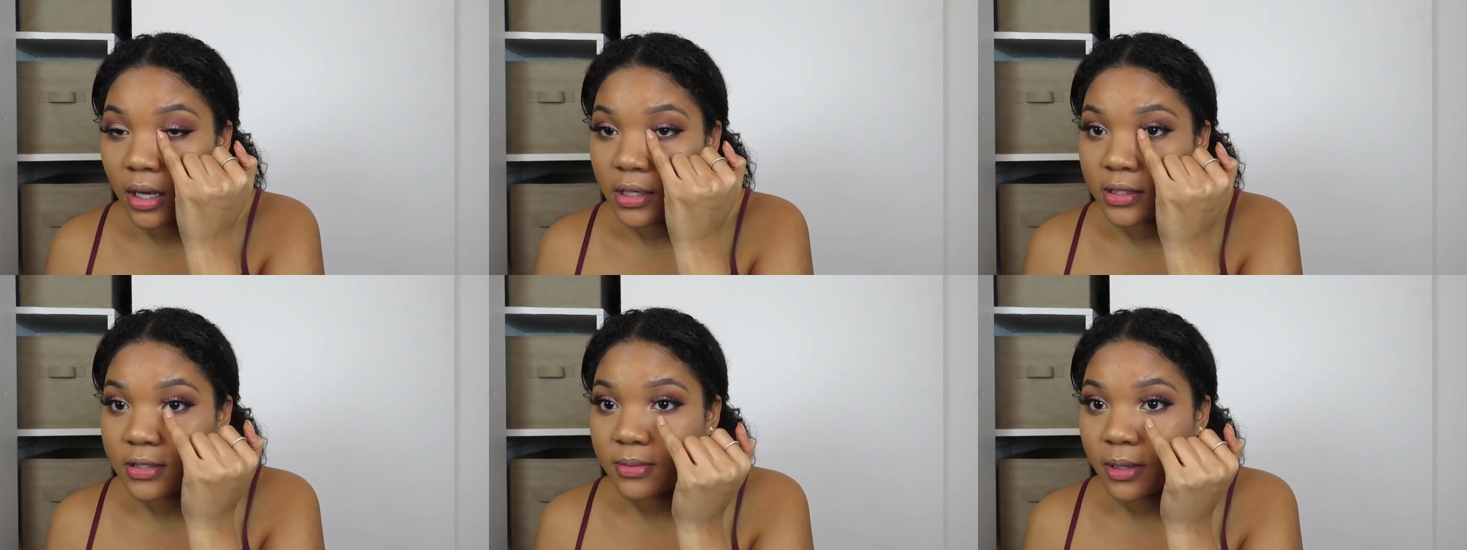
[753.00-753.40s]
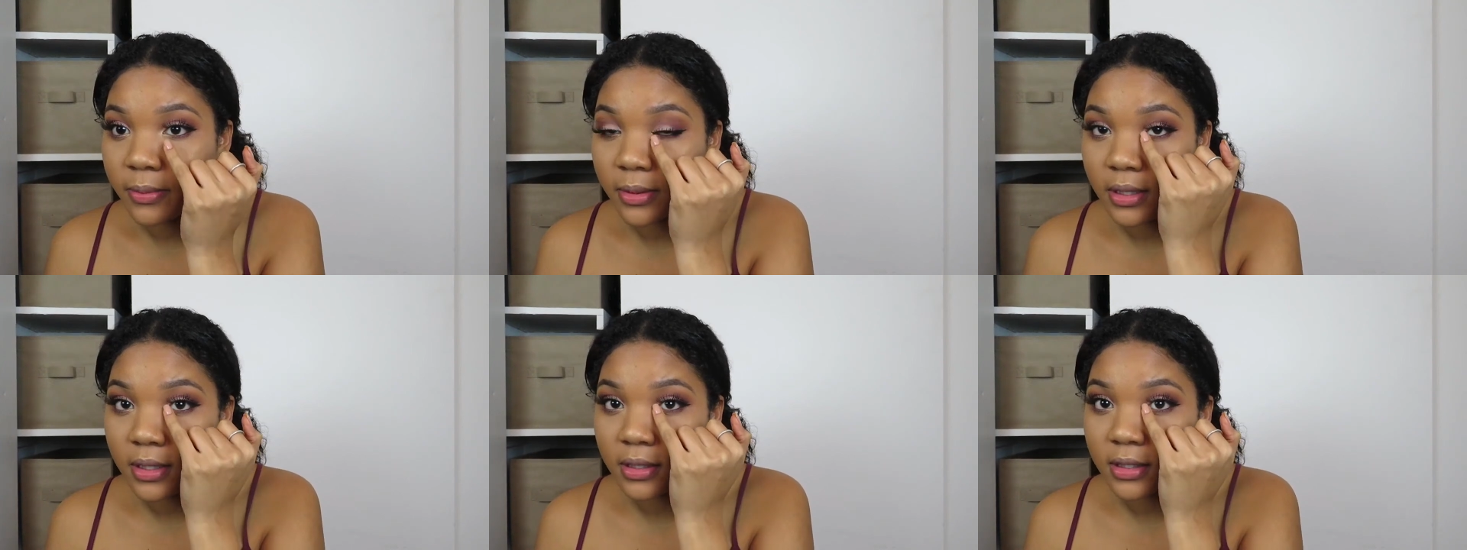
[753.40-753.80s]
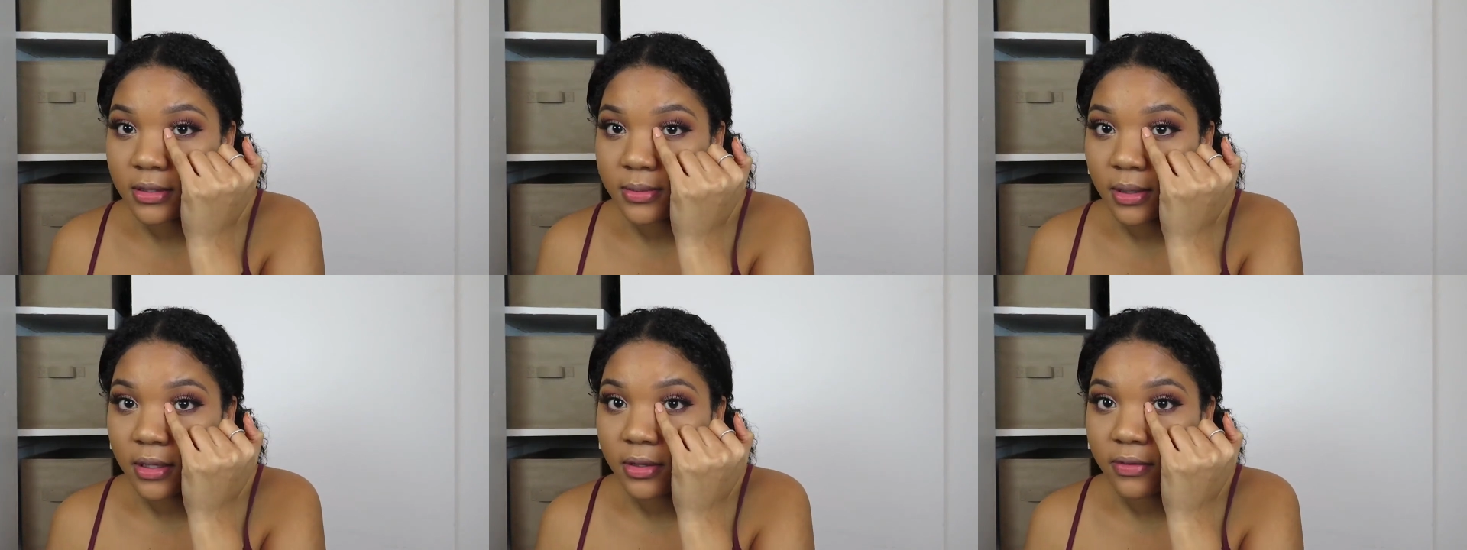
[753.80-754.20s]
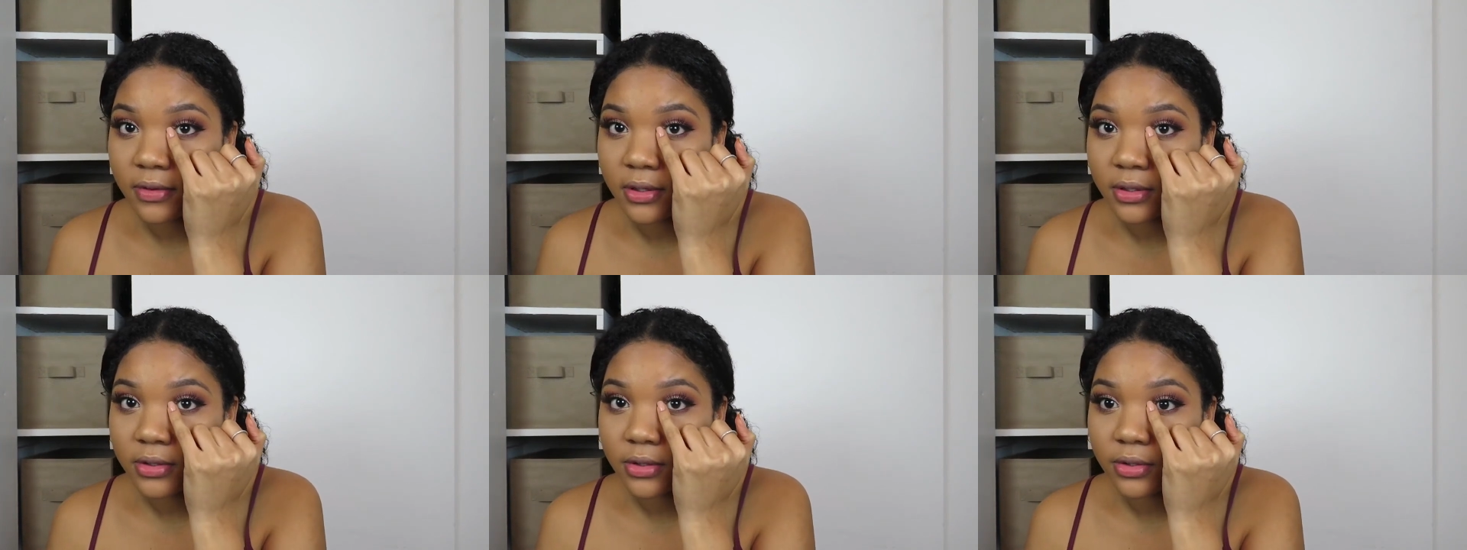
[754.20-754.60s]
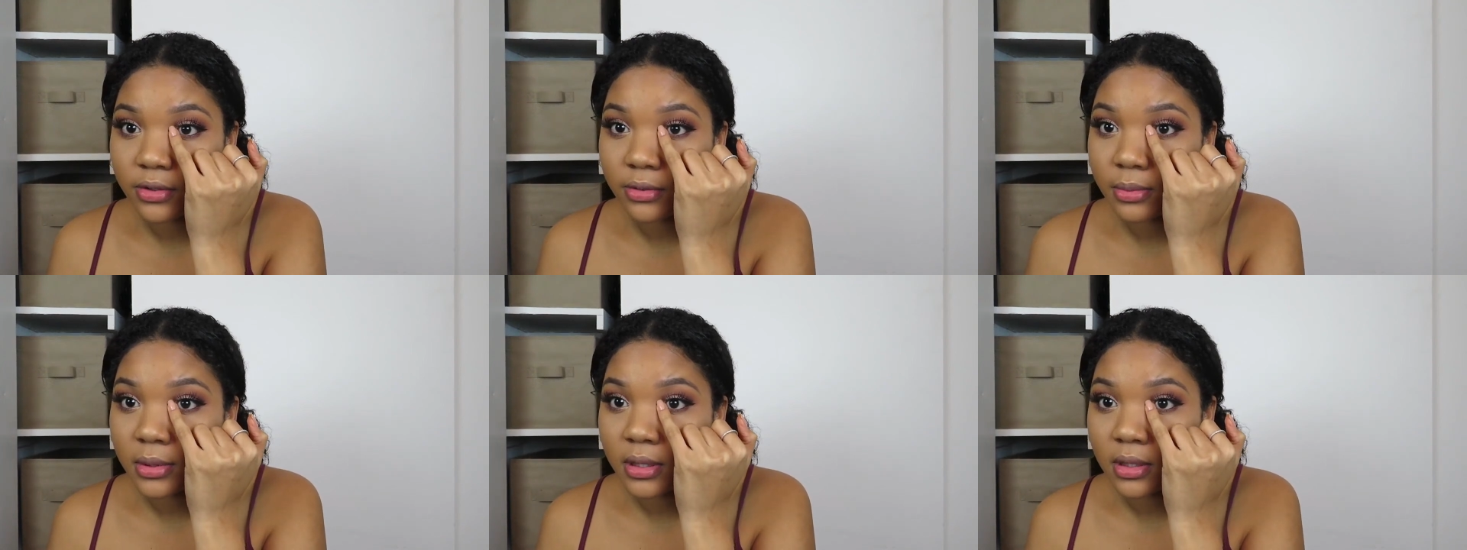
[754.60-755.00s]
I use my pinky because my other fingers are
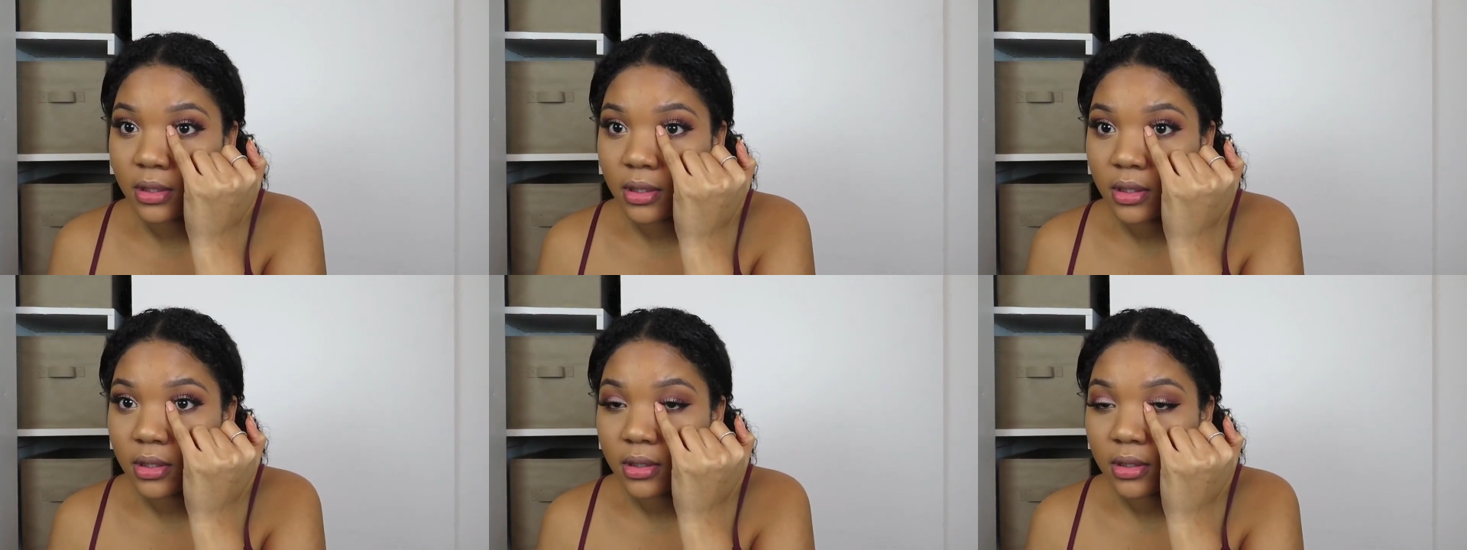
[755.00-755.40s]
too big.